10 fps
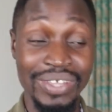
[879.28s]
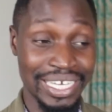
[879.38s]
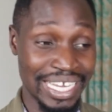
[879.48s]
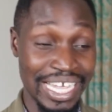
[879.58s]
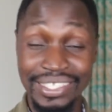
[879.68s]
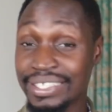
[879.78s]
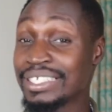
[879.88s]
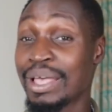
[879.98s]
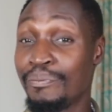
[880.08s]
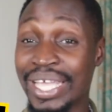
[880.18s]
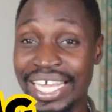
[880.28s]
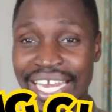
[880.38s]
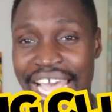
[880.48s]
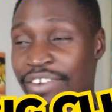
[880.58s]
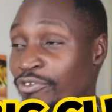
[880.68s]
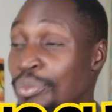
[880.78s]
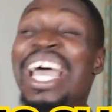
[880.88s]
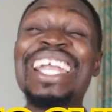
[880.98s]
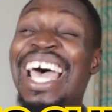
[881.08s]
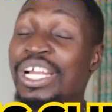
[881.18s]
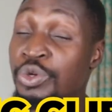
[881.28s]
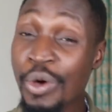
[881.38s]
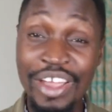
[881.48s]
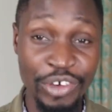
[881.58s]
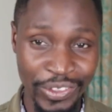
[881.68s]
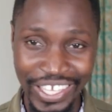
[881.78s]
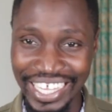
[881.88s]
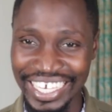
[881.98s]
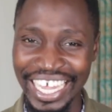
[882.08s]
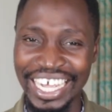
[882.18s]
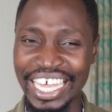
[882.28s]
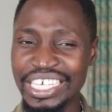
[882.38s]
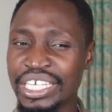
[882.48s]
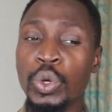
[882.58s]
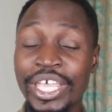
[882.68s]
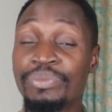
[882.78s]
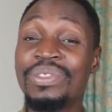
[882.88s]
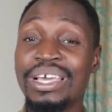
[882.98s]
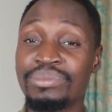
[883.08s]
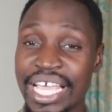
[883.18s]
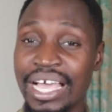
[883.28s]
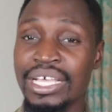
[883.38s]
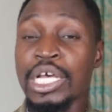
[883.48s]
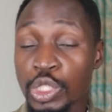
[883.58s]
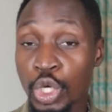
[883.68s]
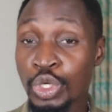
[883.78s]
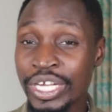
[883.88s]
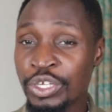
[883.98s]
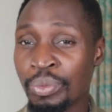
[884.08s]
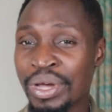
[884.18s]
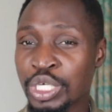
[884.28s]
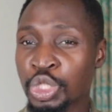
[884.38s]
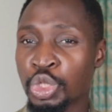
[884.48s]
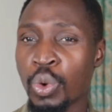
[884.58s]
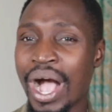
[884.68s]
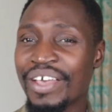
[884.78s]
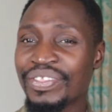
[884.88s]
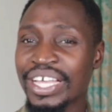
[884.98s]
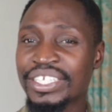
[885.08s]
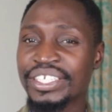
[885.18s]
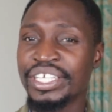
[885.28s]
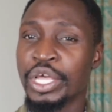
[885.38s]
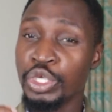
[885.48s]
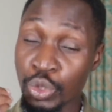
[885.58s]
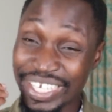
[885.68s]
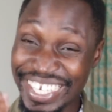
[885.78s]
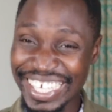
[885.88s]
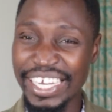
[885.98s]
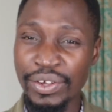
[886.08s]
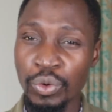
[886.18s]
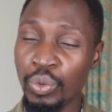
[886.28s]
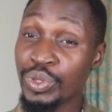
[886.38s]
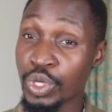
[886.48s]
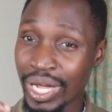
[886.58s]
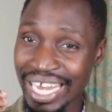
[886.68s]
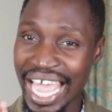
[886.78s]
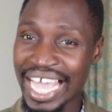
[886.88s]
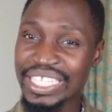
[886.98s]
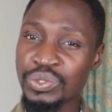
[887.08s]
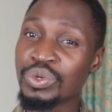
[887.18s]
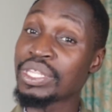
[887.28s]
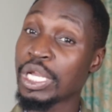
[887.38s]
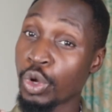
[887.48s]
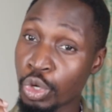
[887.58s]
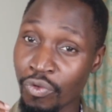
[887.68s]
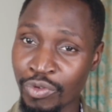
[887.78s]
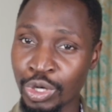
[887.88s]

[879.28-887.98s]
of the client. This is a big client for me and I'll do everything that I can to keep them. Yeah. So you need to make sure that you deal with your clients with a lot of